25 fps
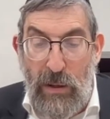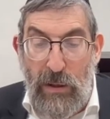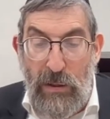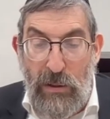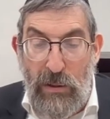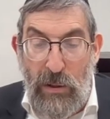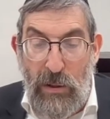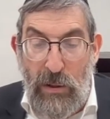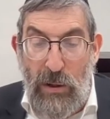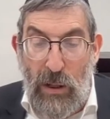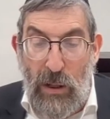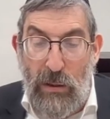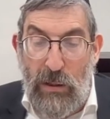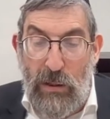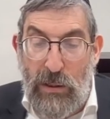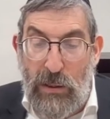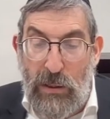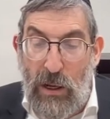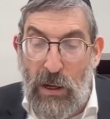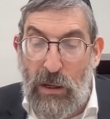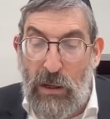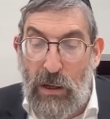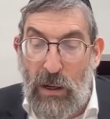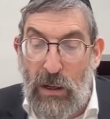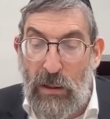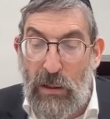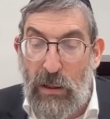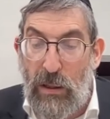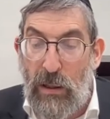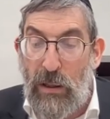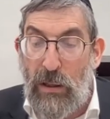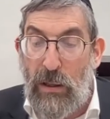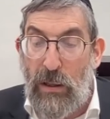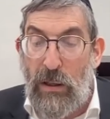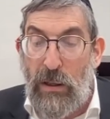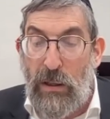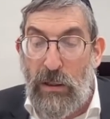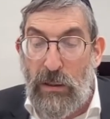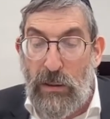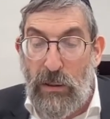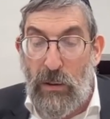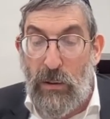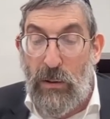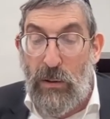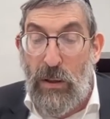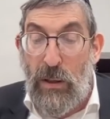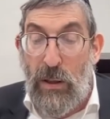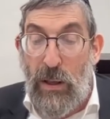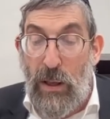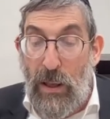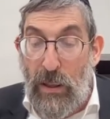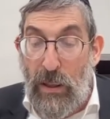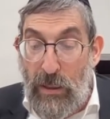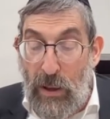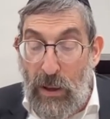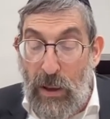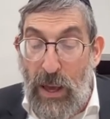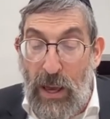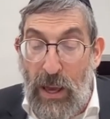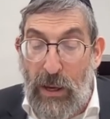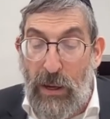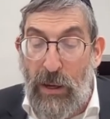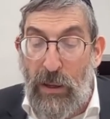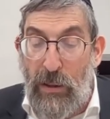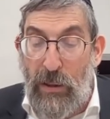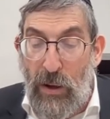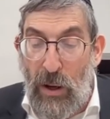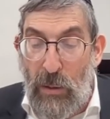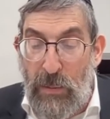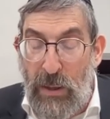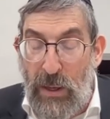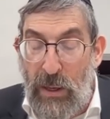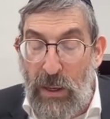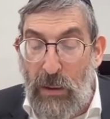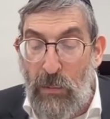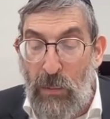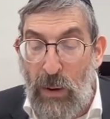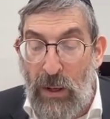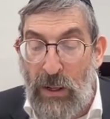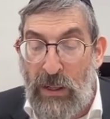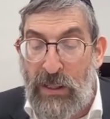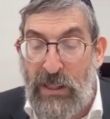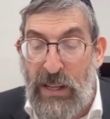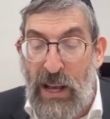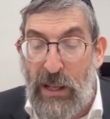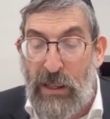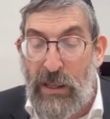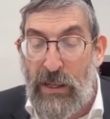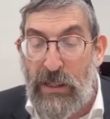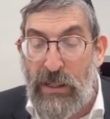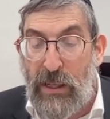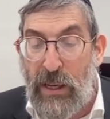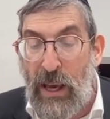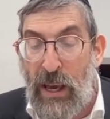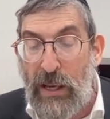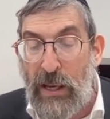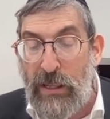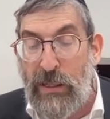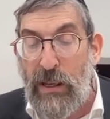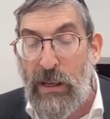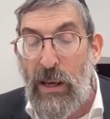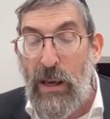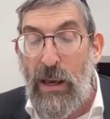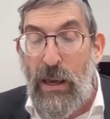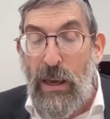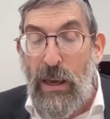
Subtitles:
So Yolda Seichel. So now, Heki Dami, what exactly is the case?